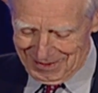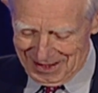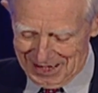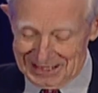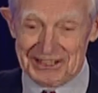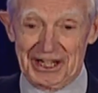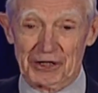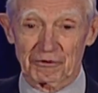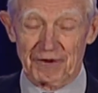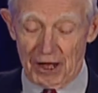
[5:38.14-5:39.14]
In a
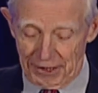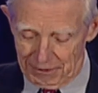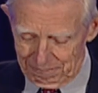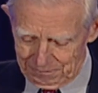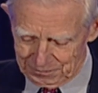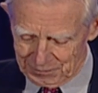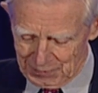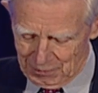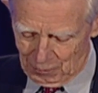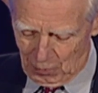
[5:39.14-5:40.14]
single volume,
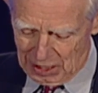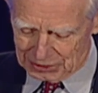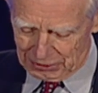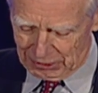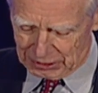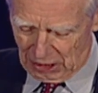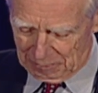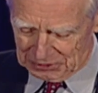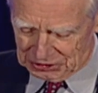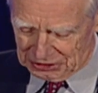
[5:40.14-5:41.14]
Wachter
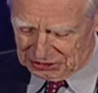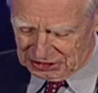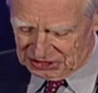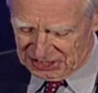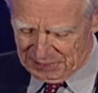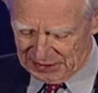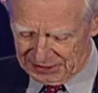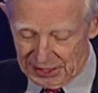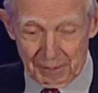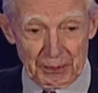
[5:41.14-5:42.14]
accomplishes the
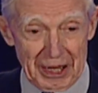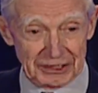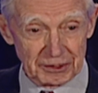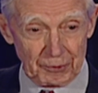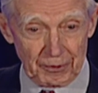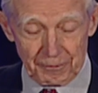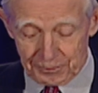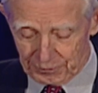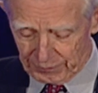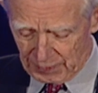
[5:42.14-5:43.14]
seemingly impossible,
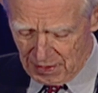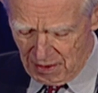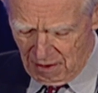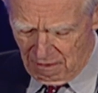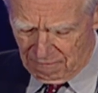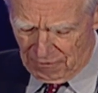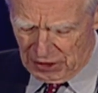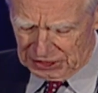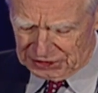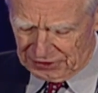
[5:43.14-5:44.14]

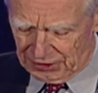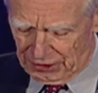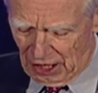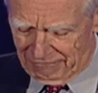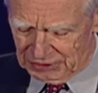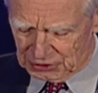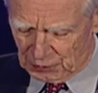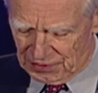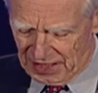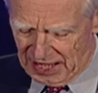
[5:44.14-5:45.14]
furnishing the novice
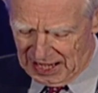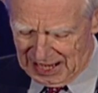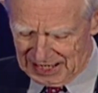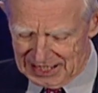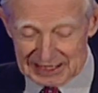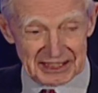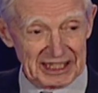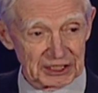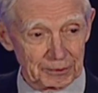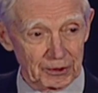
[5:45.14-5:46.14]
with a highly
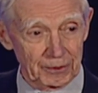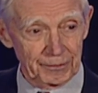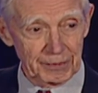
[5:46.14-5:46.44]
accessible,